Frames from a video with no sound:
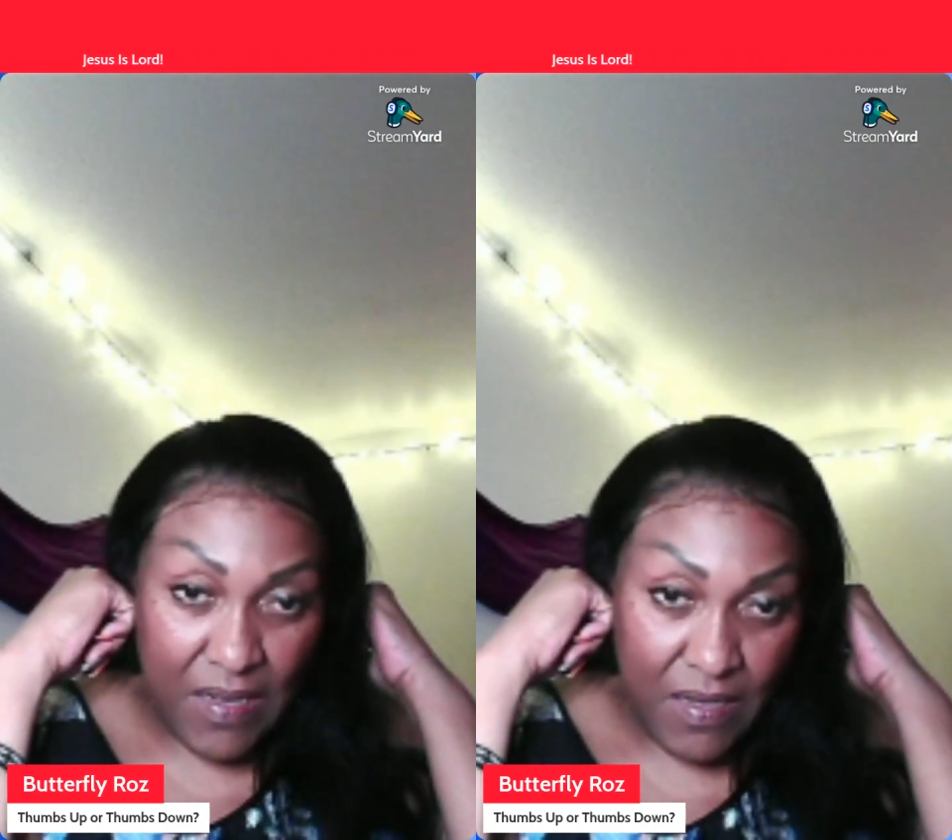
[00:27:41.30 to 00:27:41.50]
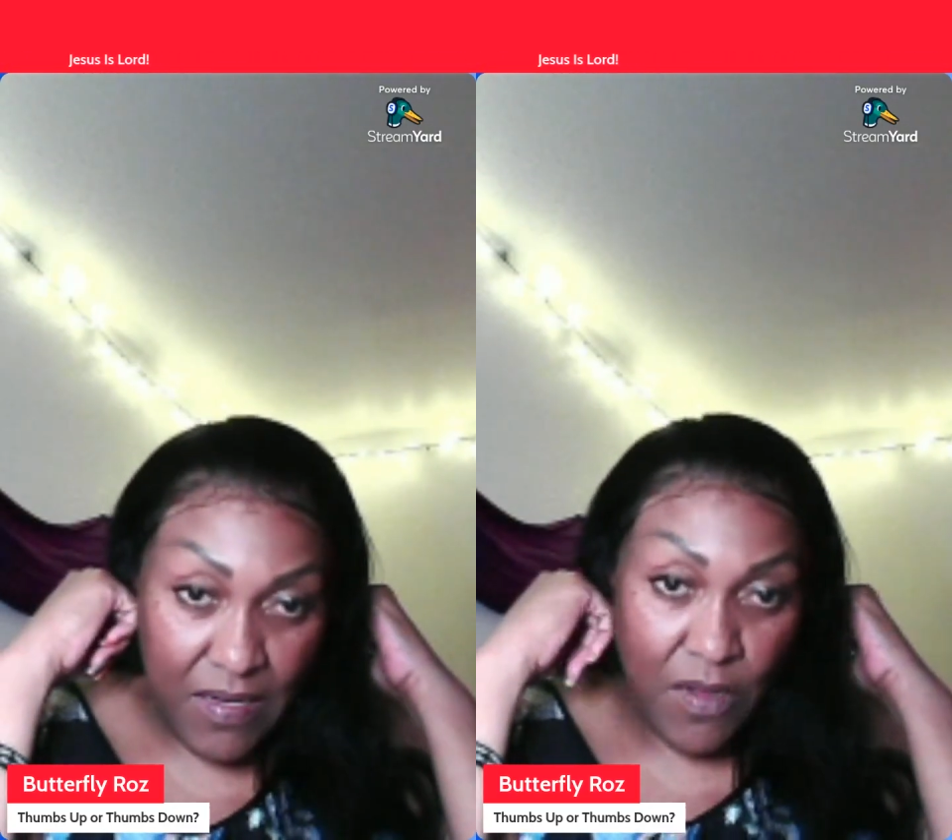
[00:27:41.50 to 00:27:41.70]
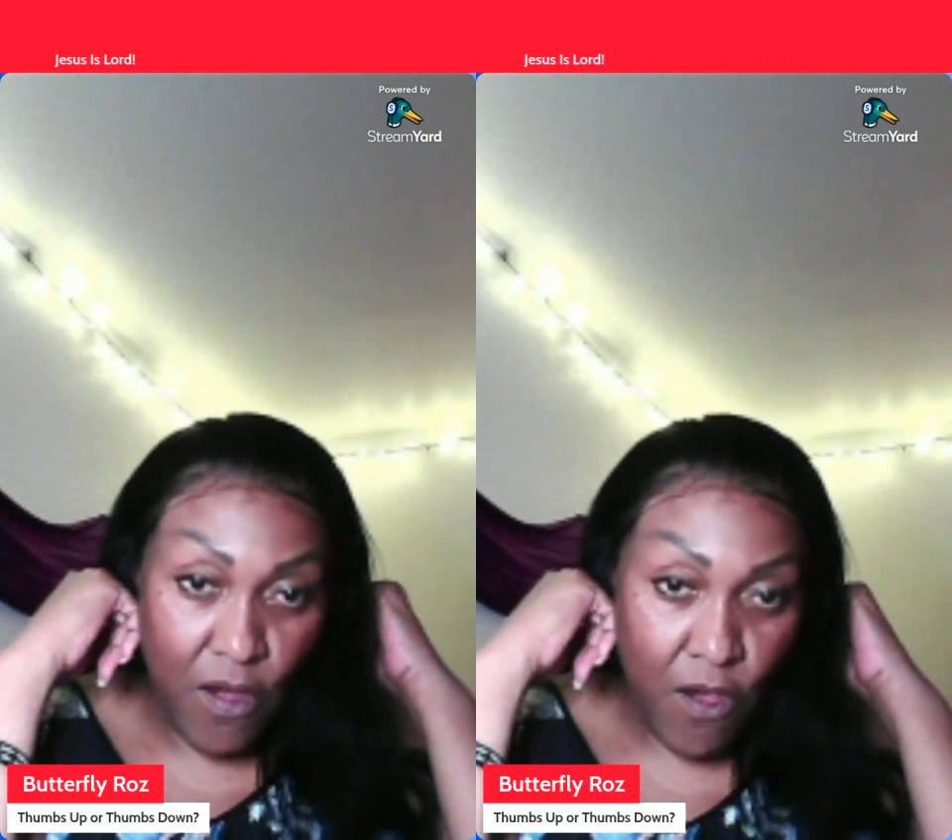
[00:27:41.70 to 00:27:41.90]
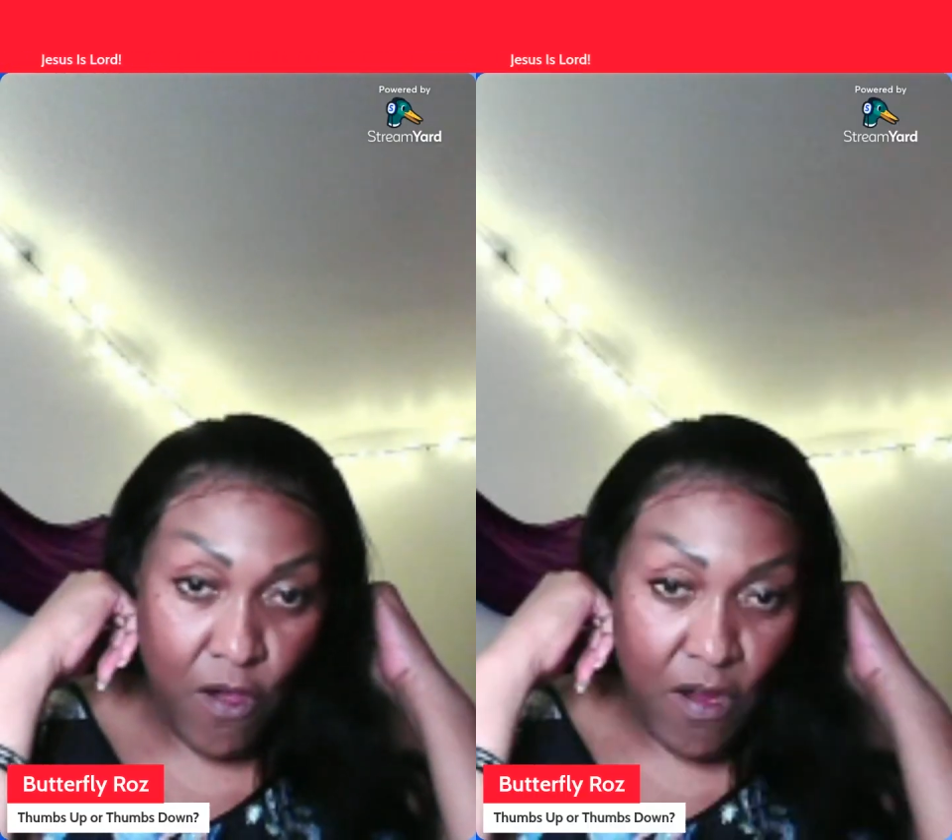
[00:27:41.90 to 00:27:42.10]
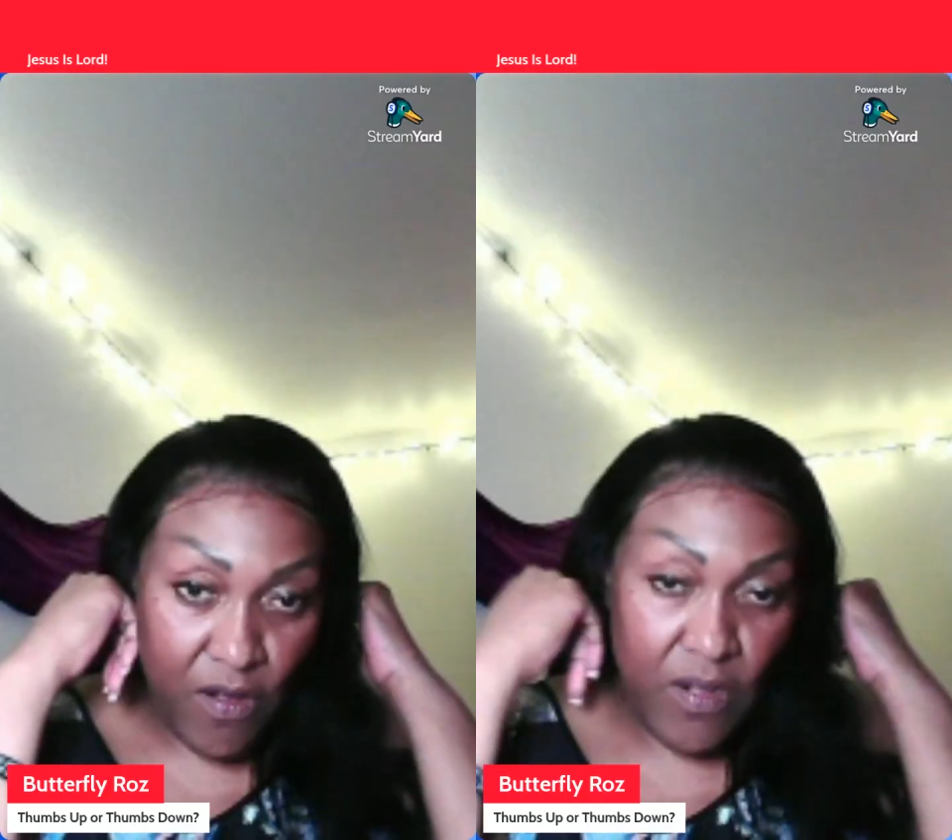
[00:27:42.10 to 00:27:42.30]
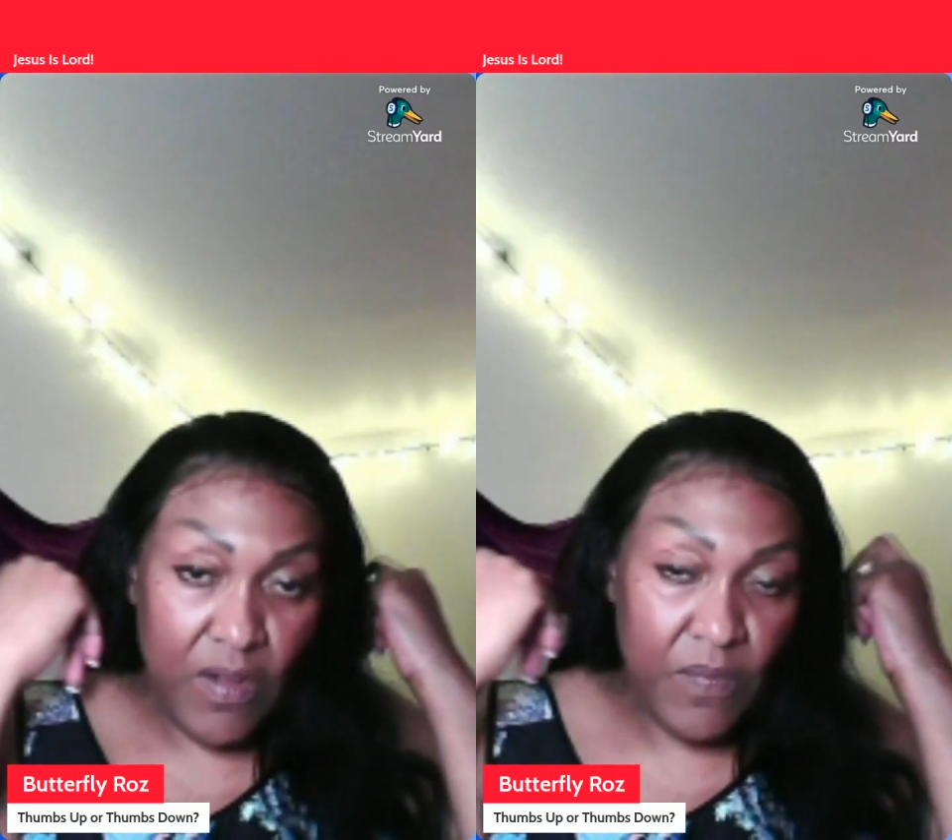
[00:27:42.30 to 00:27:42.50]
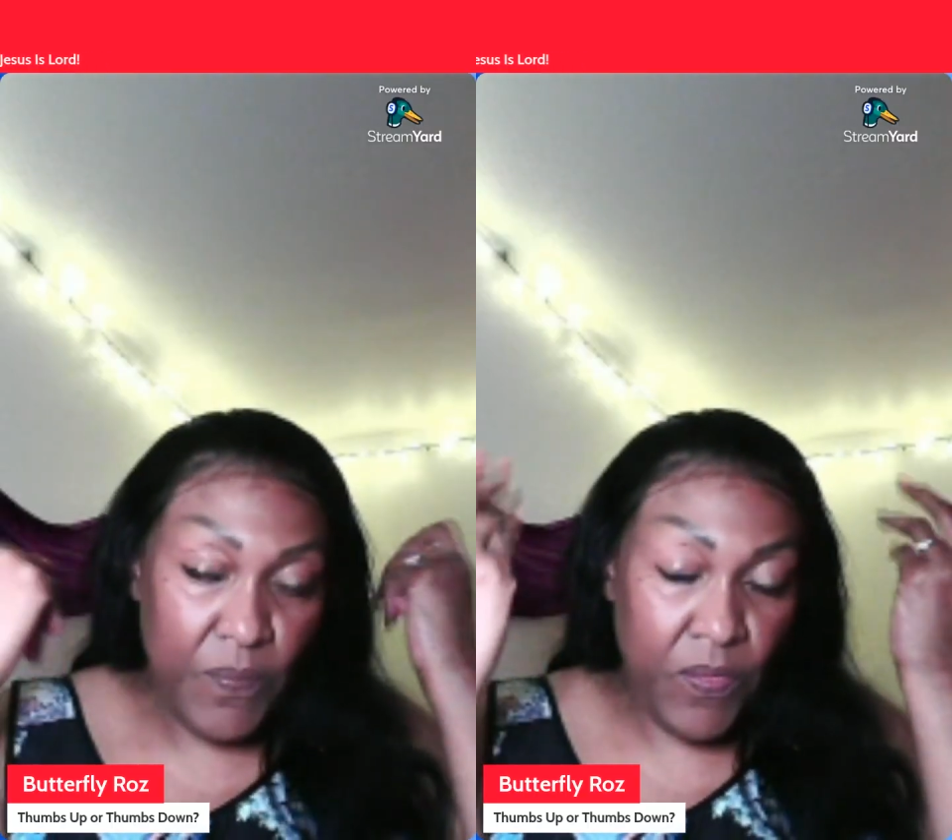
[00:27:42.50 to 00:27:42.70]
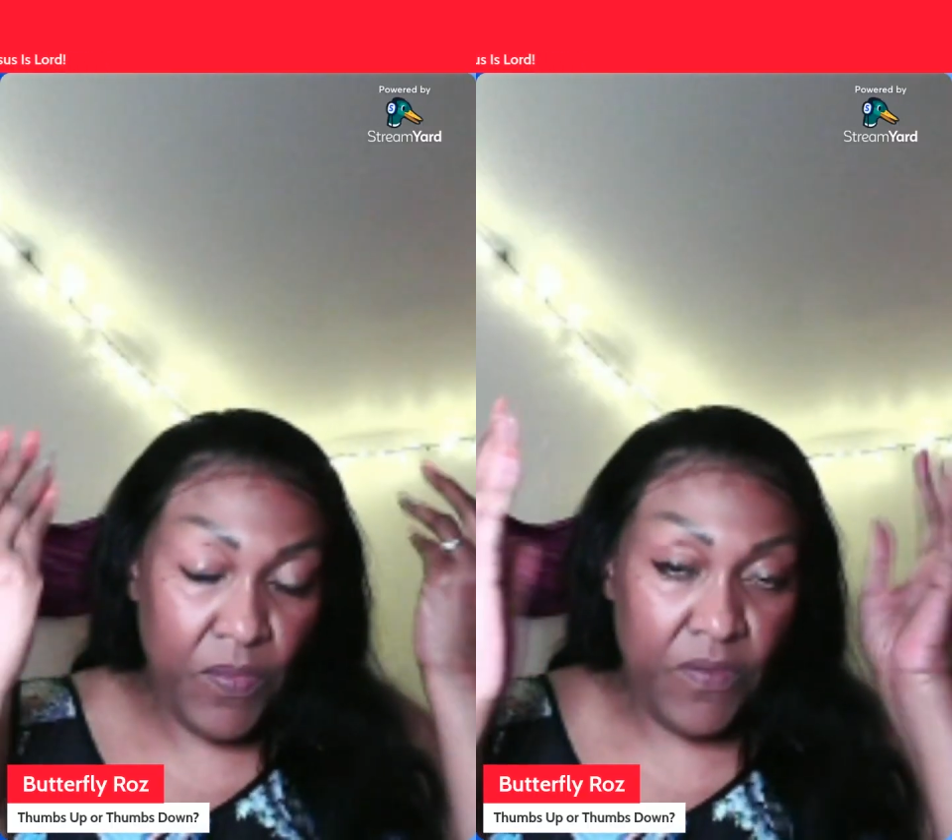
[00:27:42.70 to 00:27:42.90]
on
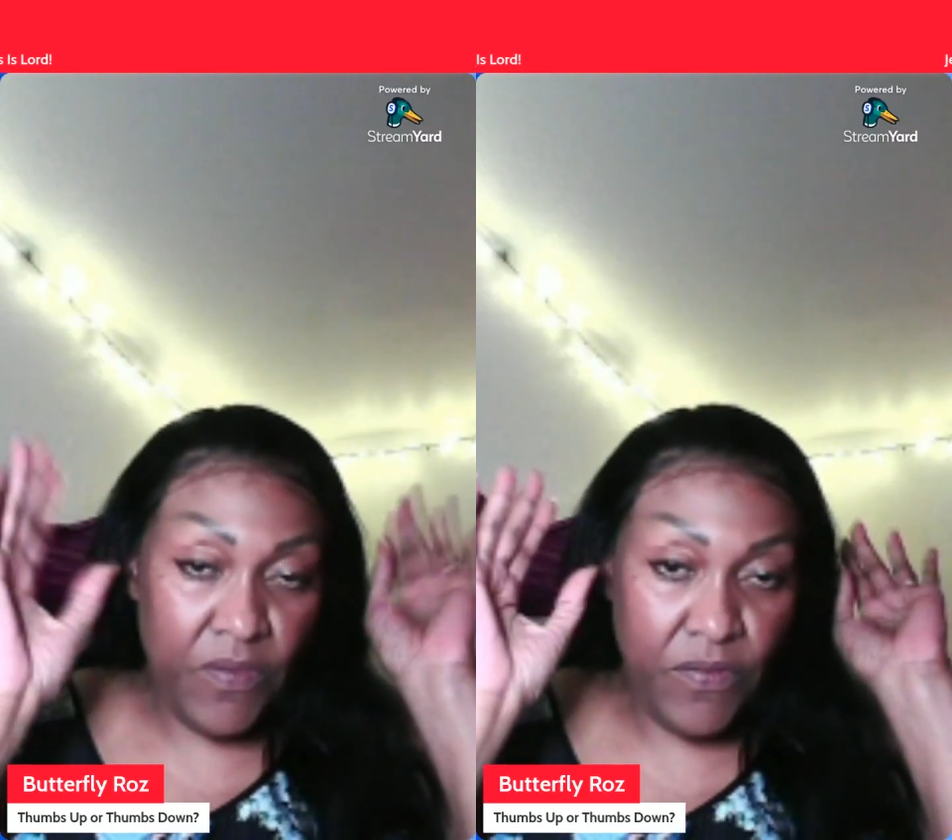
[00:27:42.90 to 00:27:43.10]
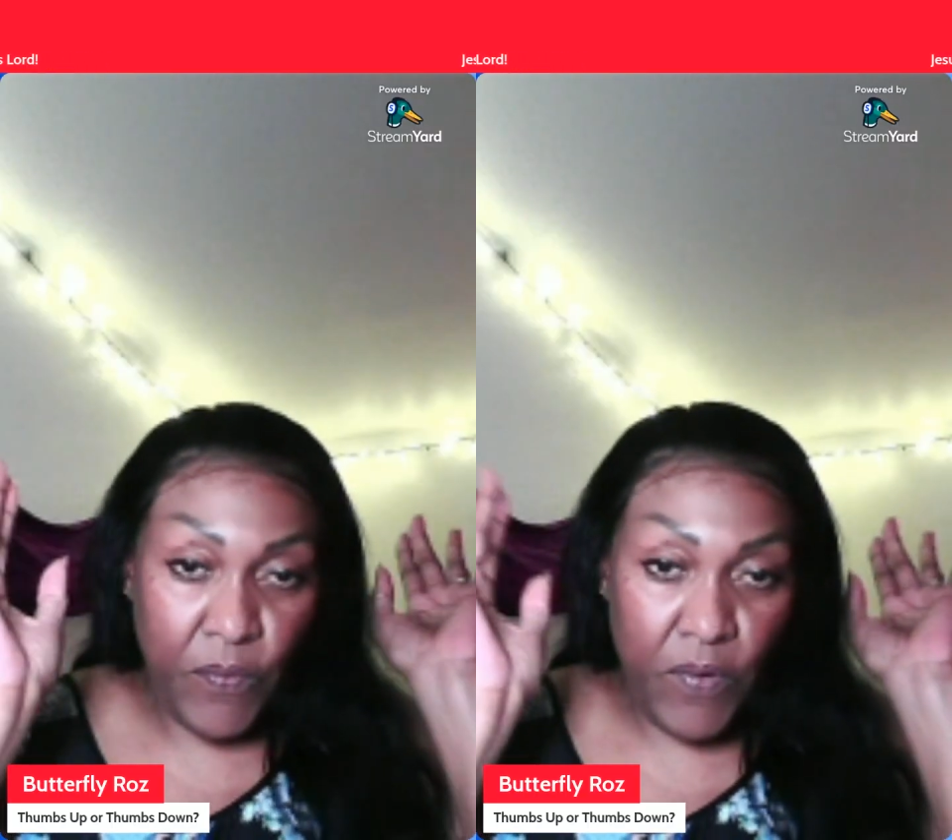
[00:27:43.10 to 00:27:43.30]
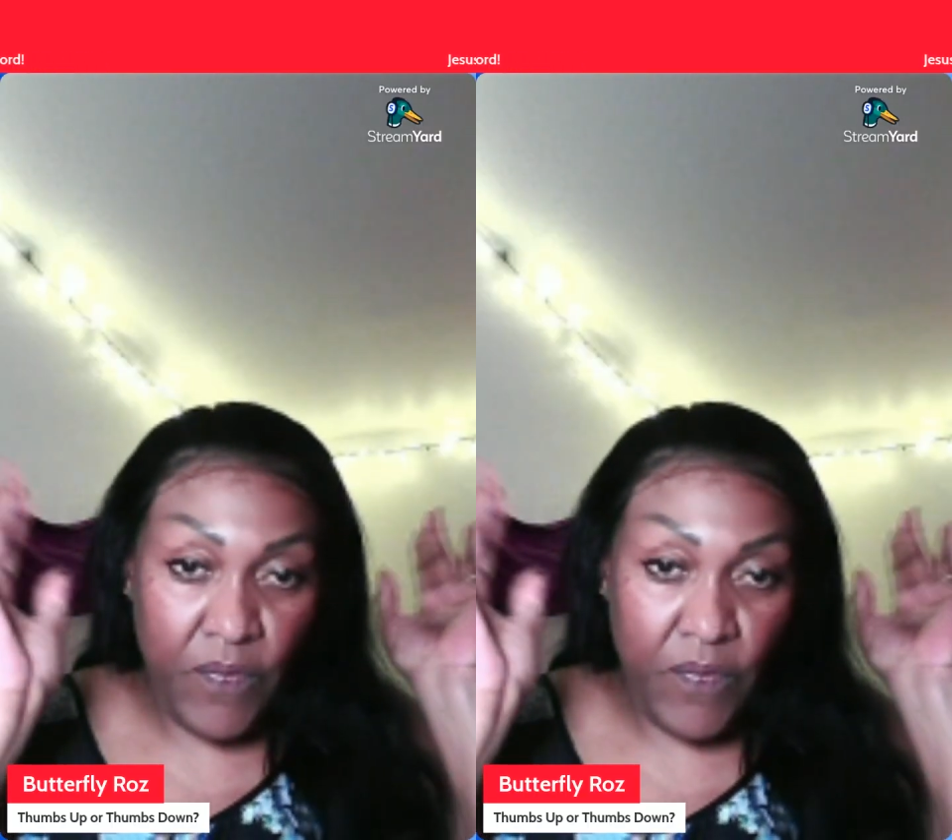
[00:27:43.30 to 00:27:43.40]
for a few